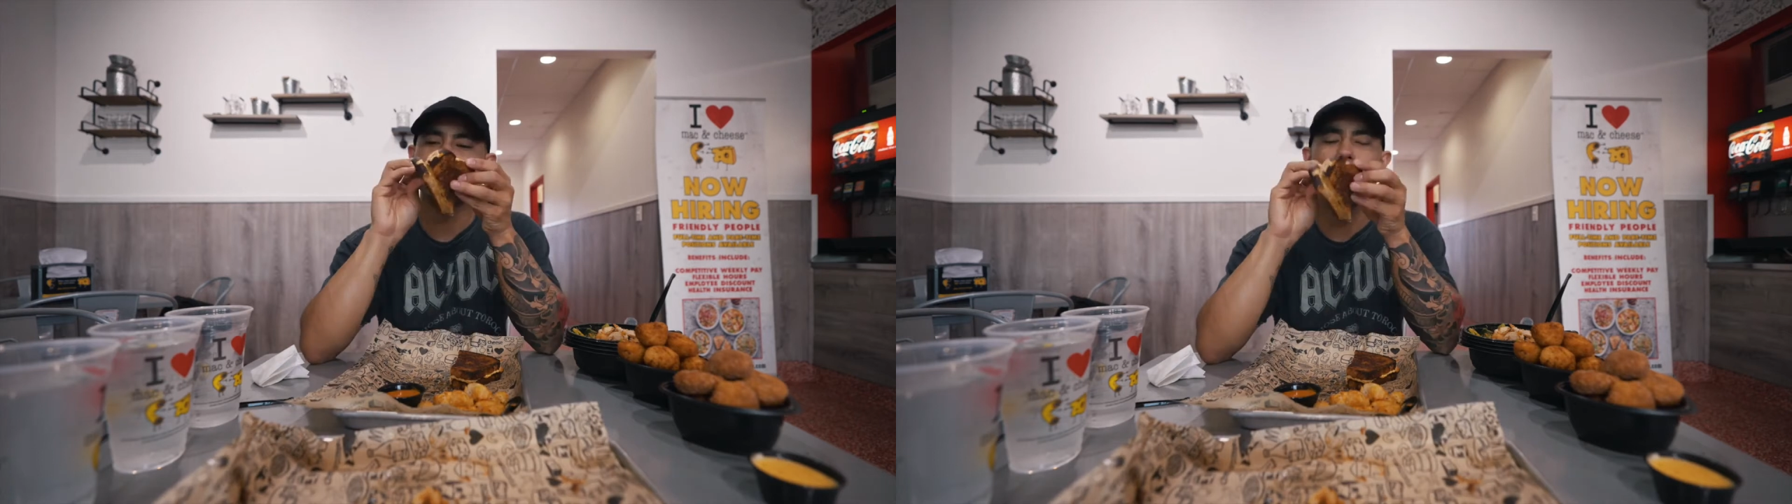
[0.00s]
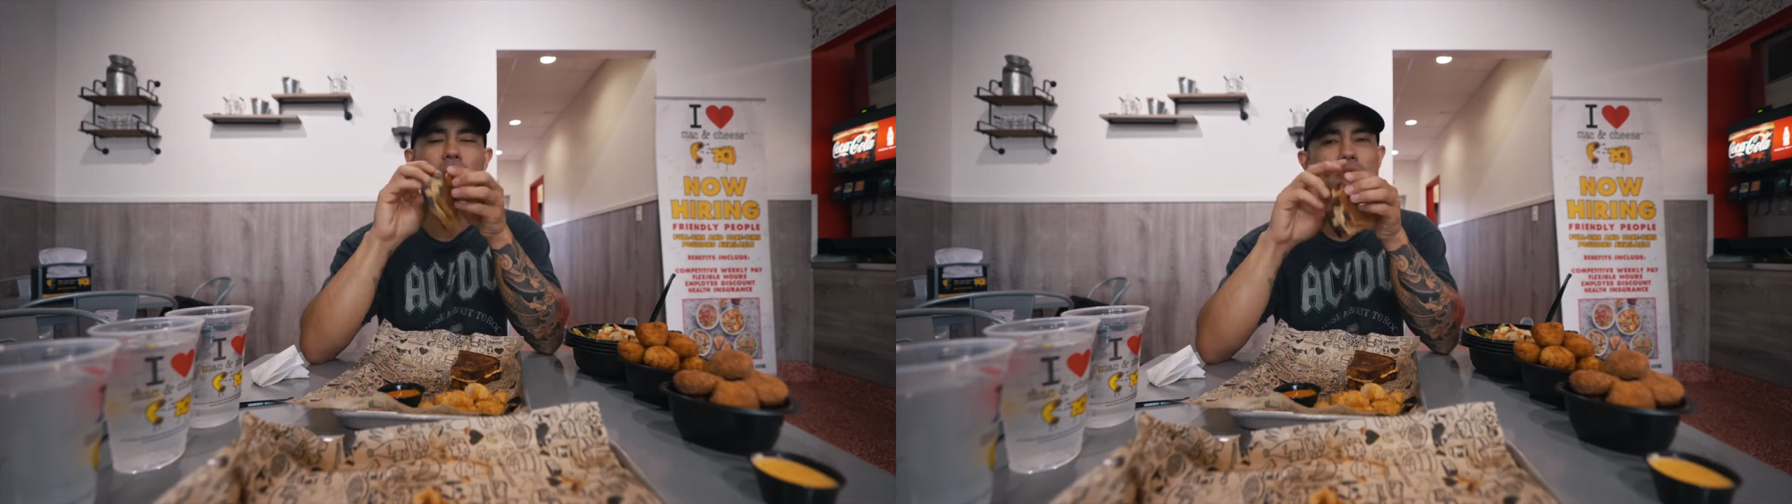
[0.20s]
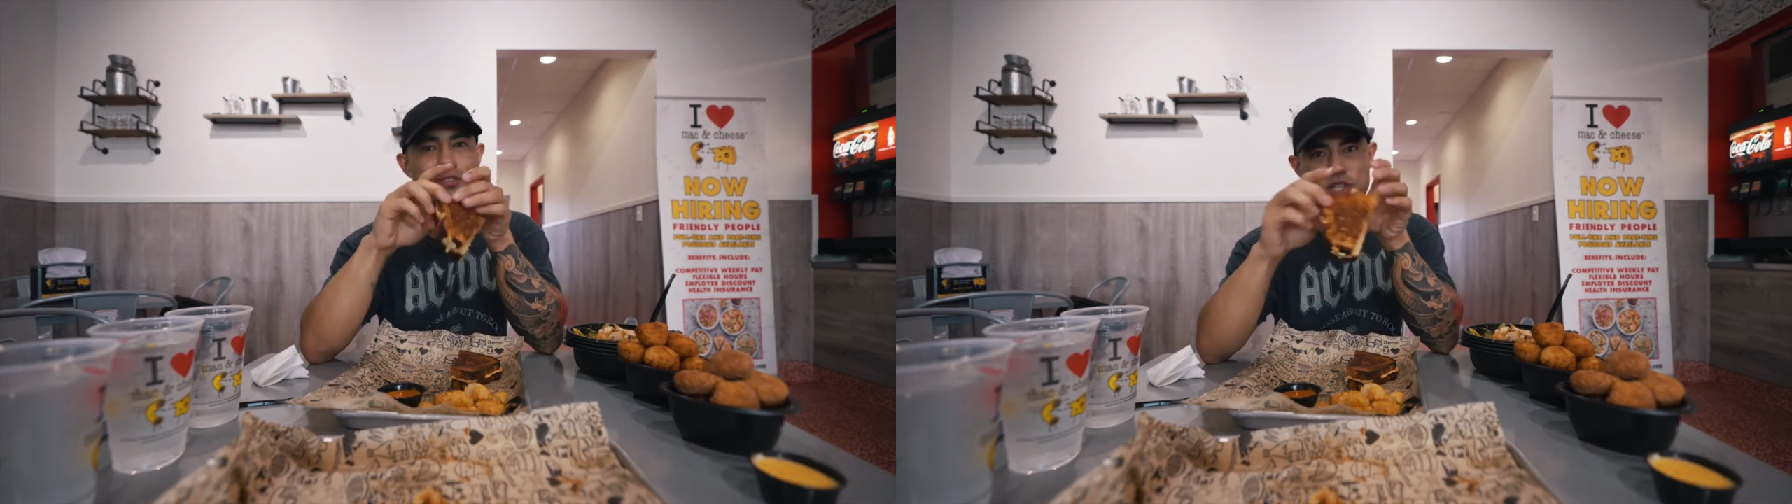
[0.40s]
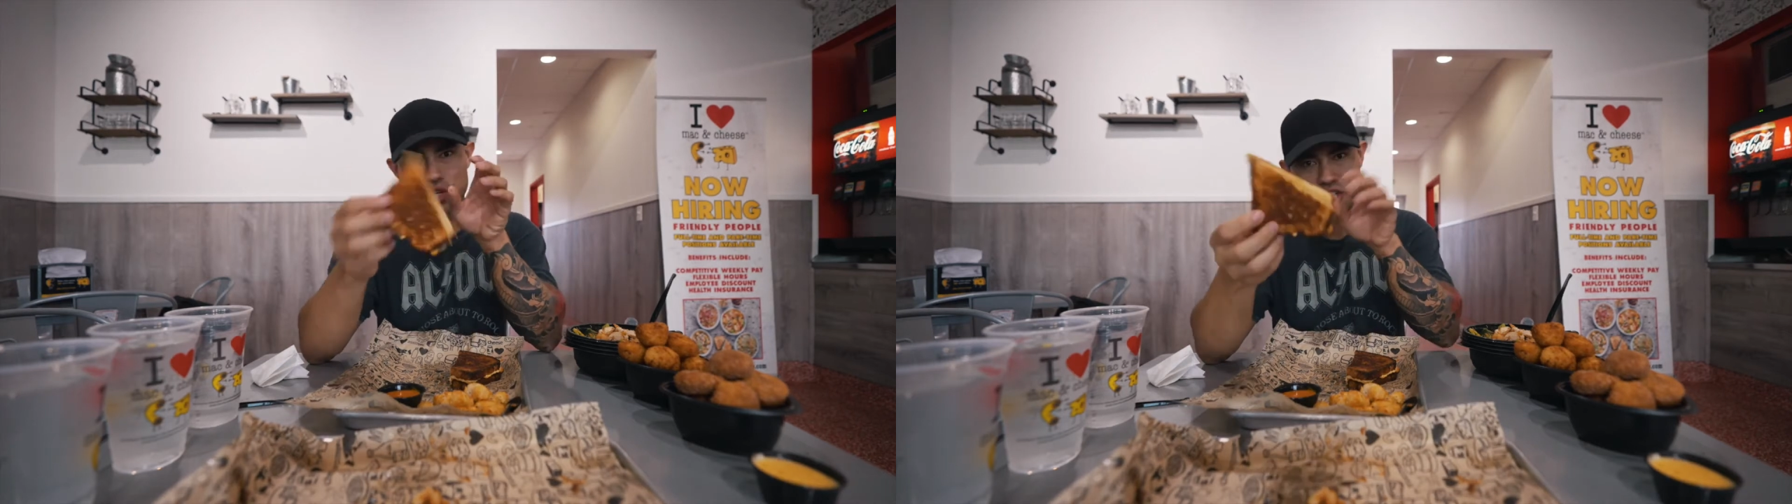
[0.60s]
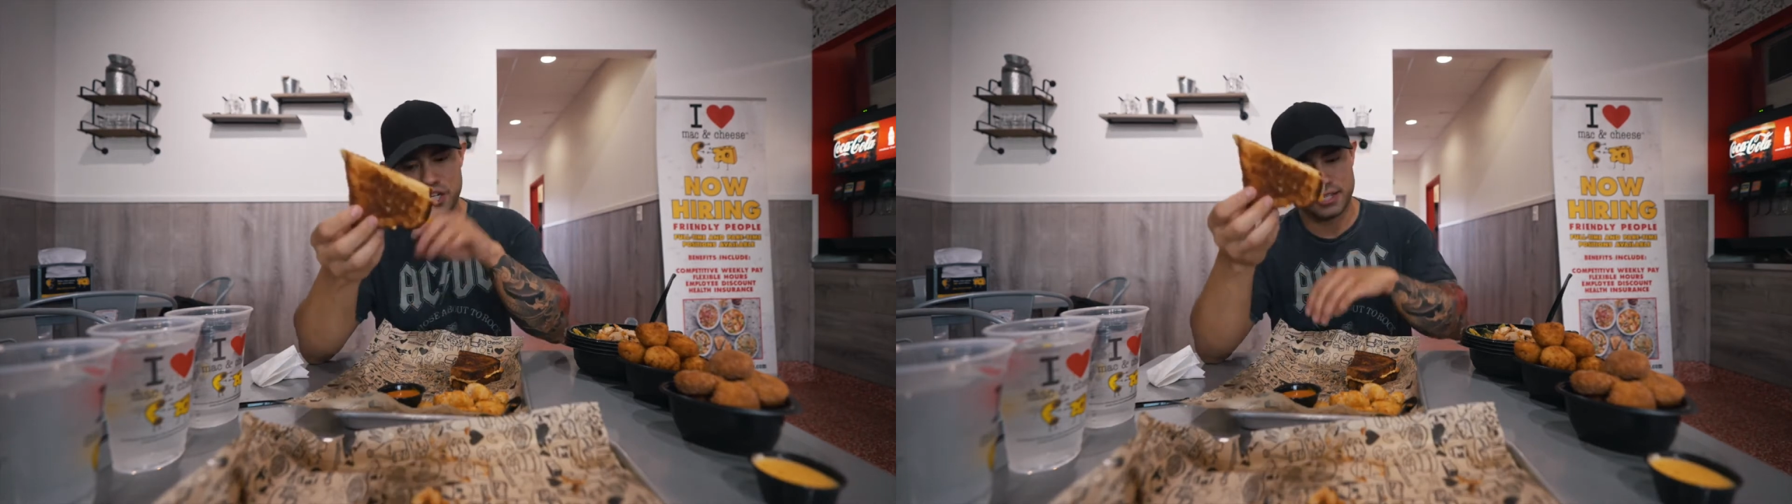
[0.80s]
No, I went with
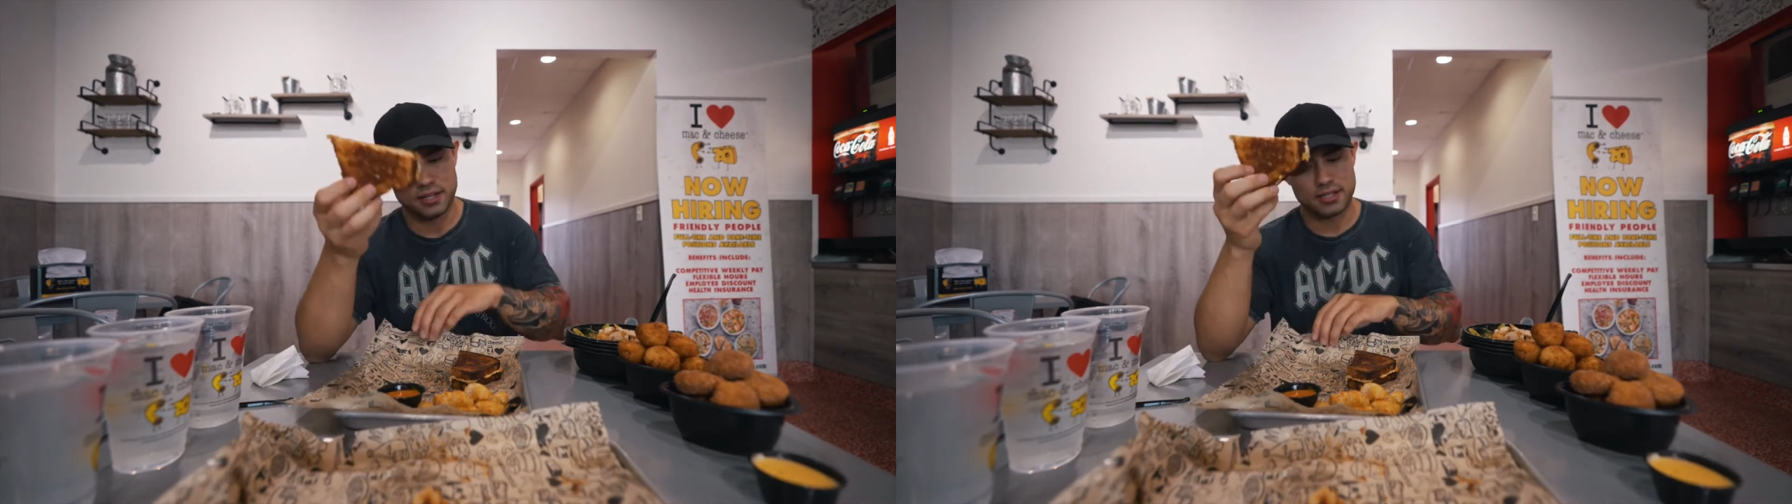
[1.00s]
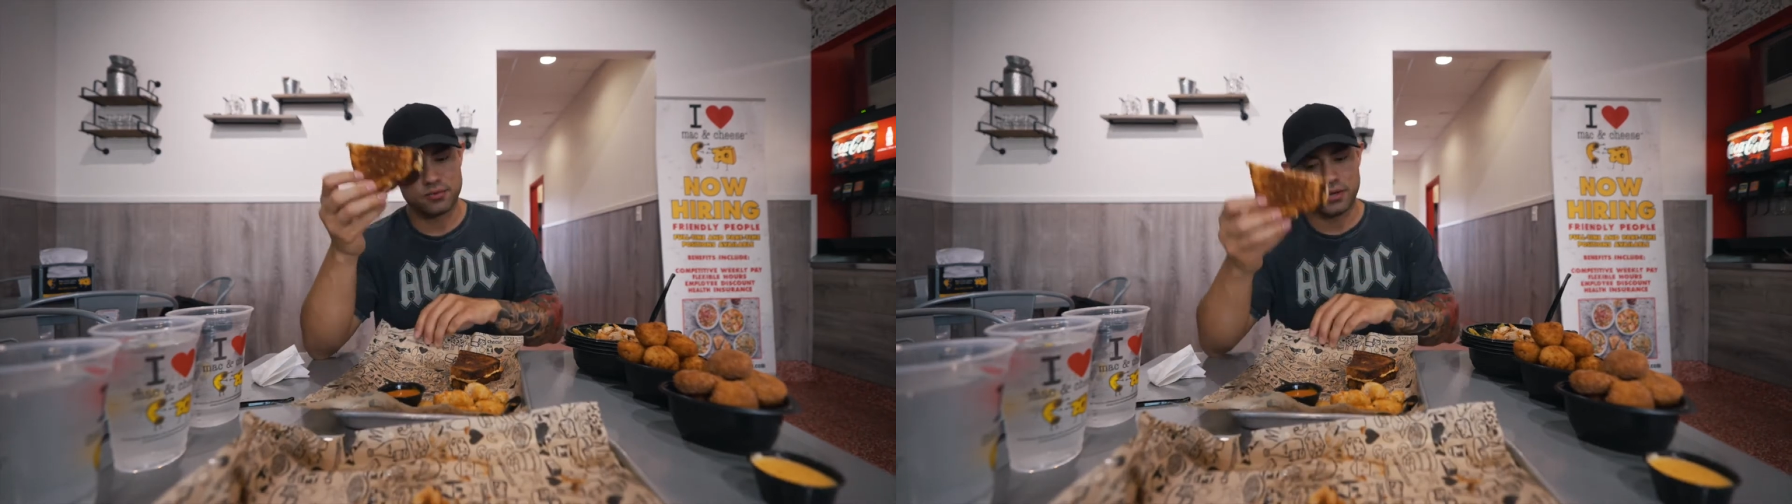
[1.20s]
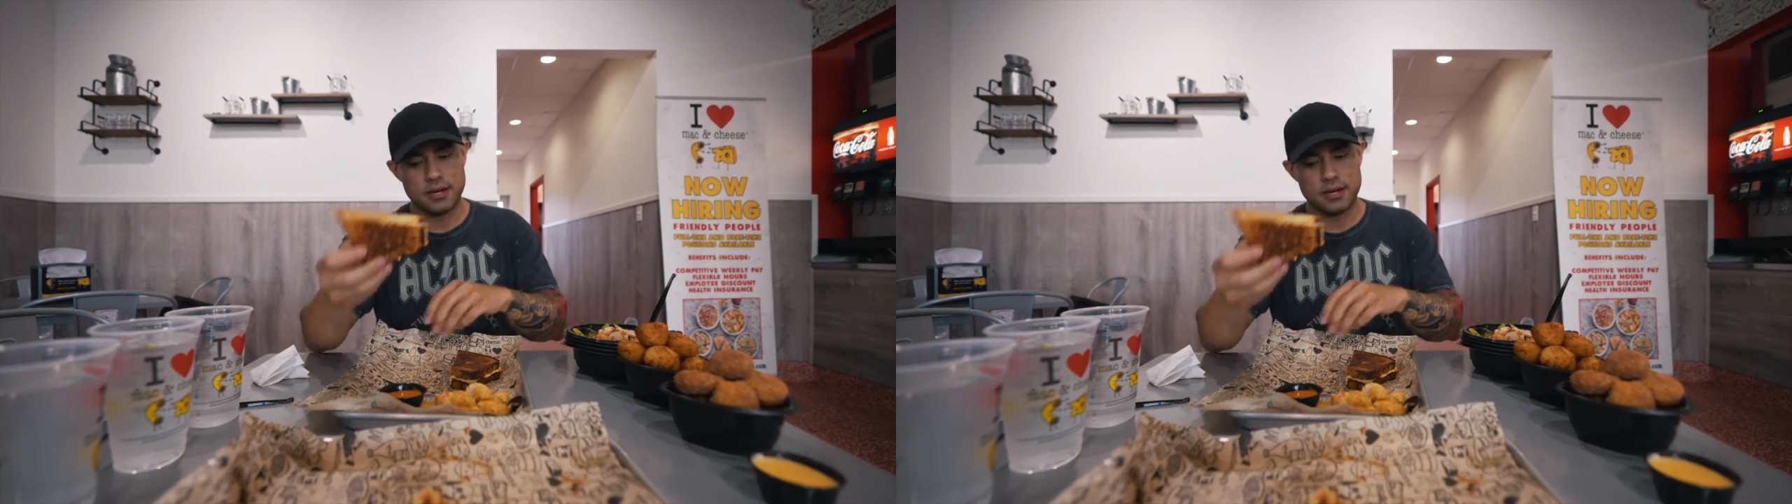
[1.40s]
Swiss cheese on this one,